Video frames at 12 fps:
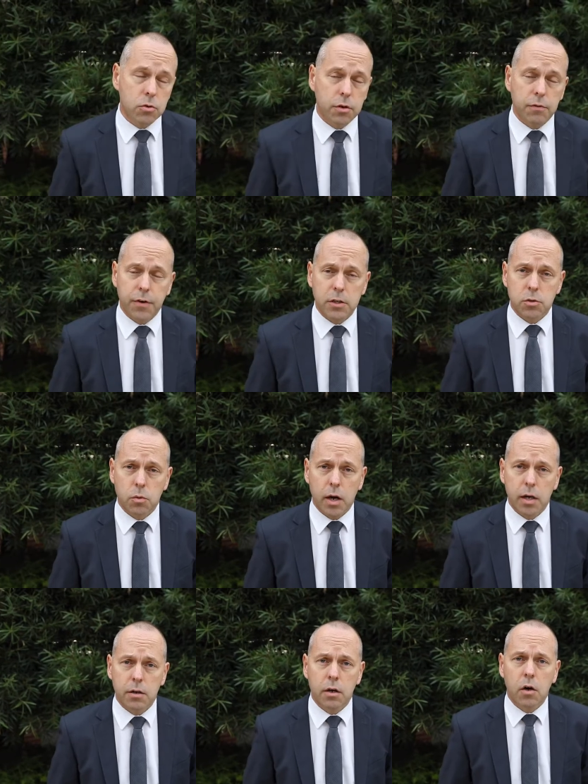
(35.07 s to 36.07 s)
it
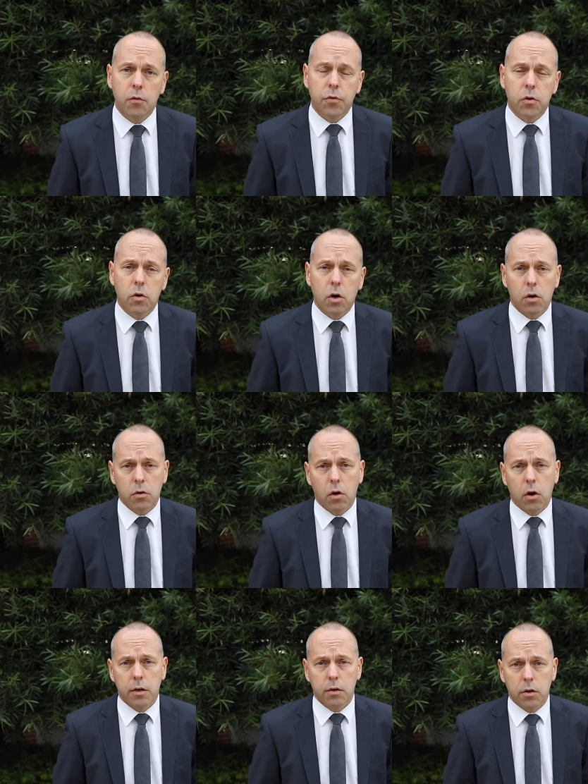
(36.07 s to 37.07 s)
eventuate, for
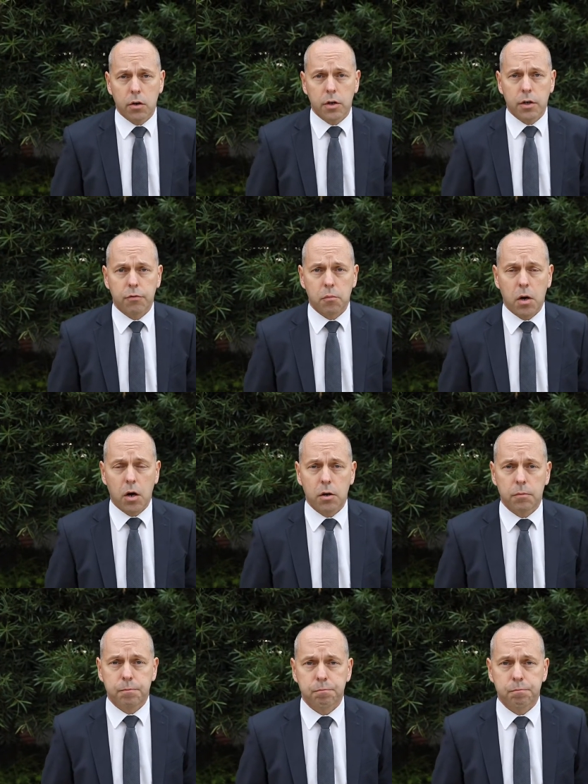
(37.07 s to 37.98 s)
online learning from home.